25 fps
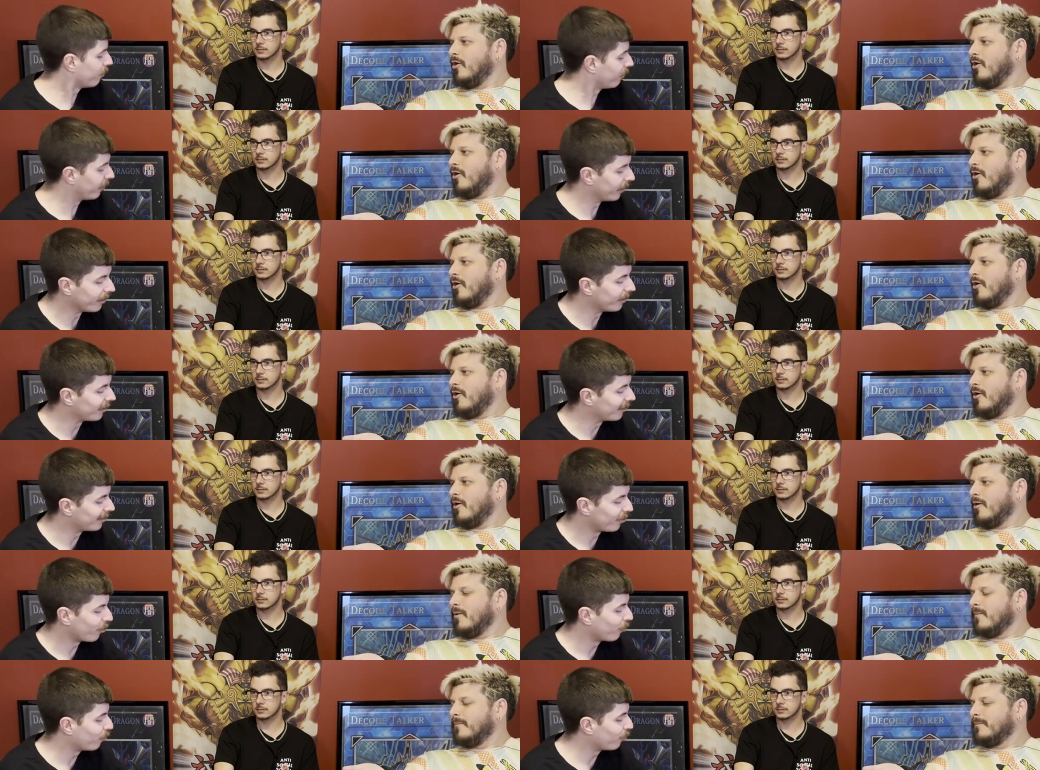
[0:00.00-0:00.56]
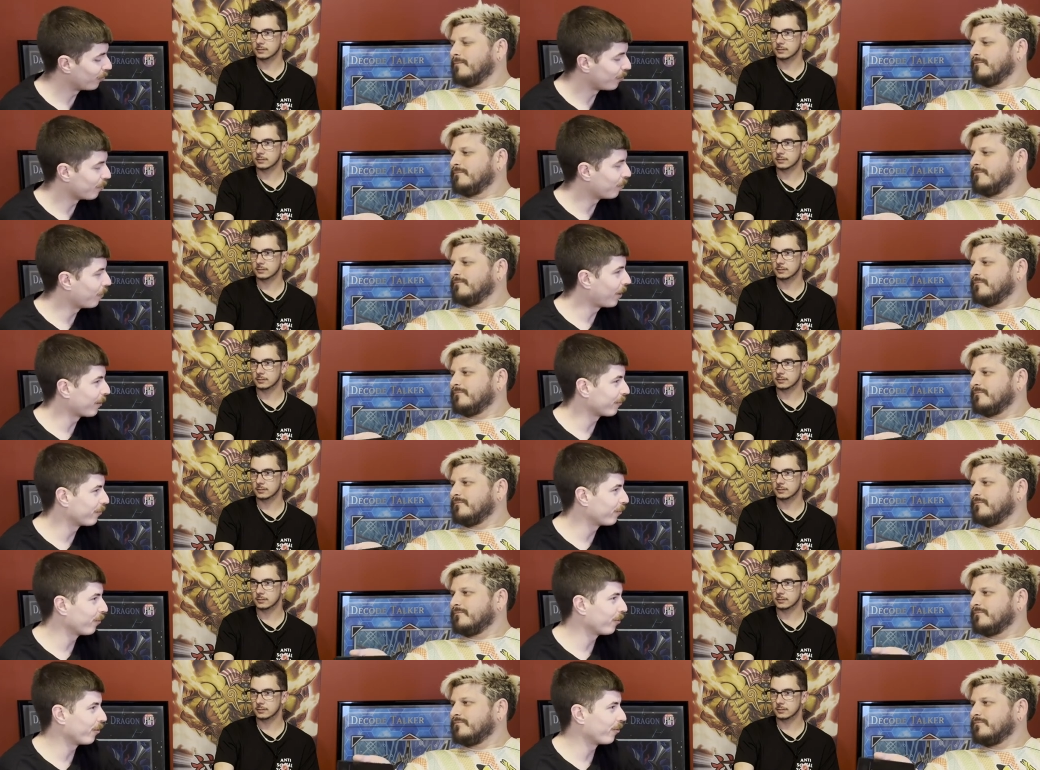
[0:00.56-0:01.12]
Speaker 1: they go to the
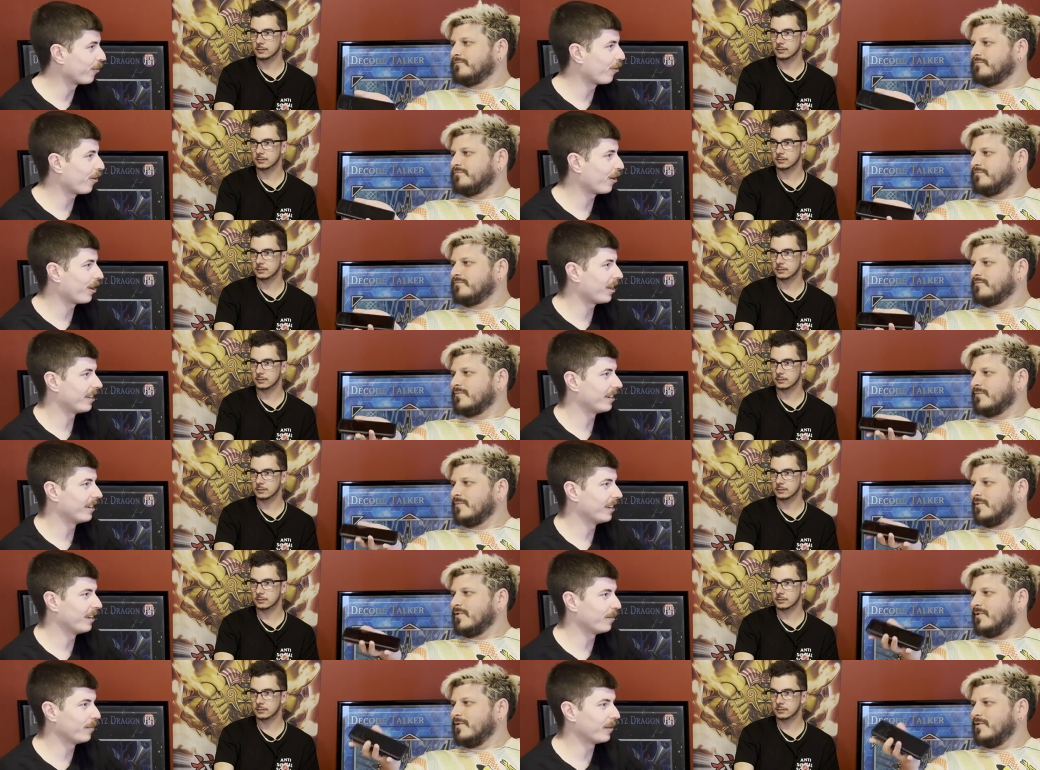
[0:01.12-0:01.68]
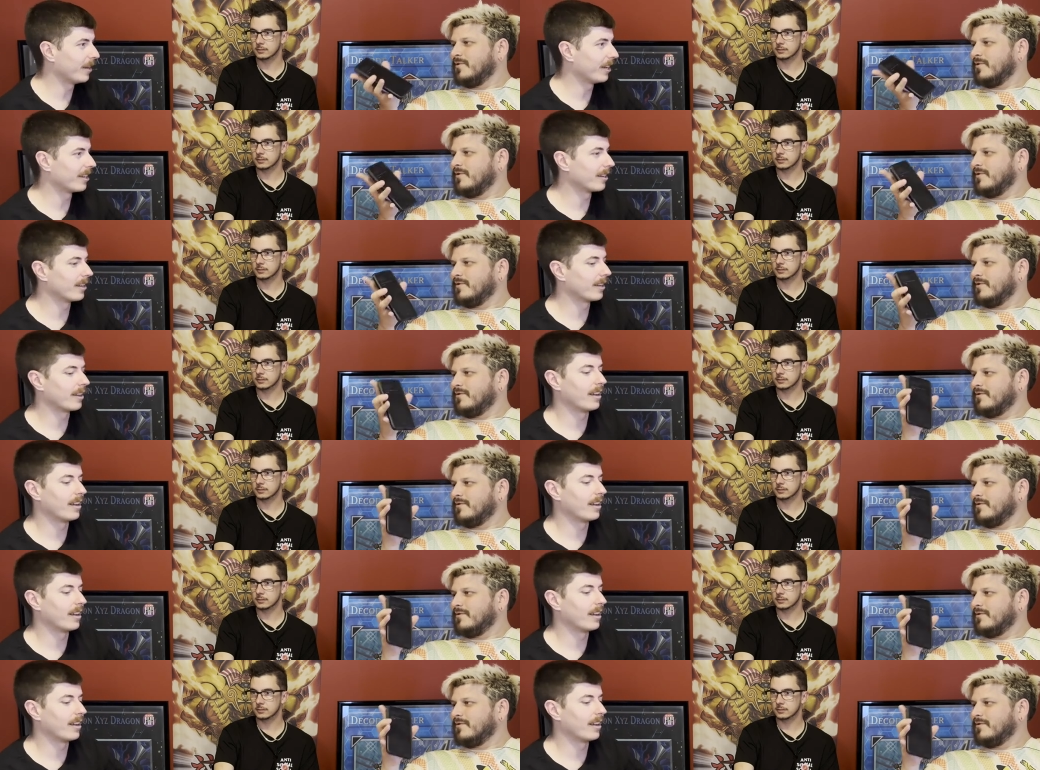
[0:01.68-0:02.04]
micrograin, and I'm like,